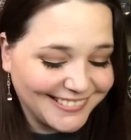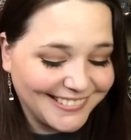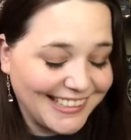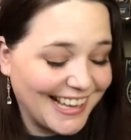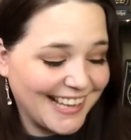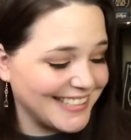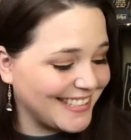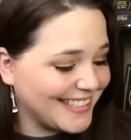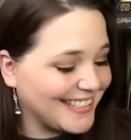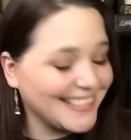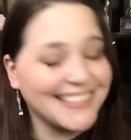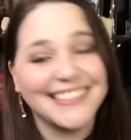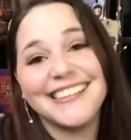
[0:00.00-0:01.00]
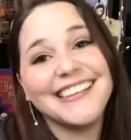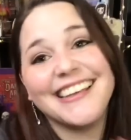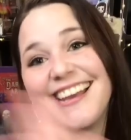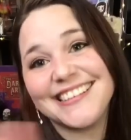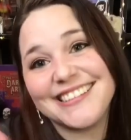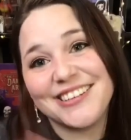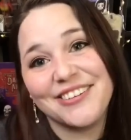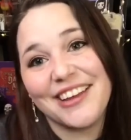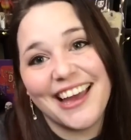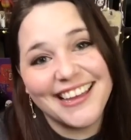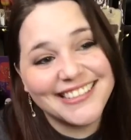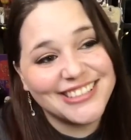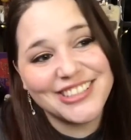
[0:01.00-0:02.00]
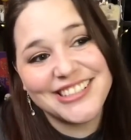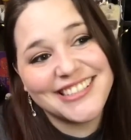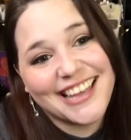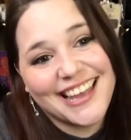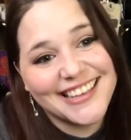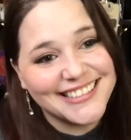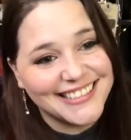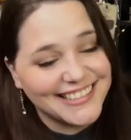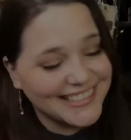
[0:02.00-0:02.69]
Yes. Yes, you guys, just yes.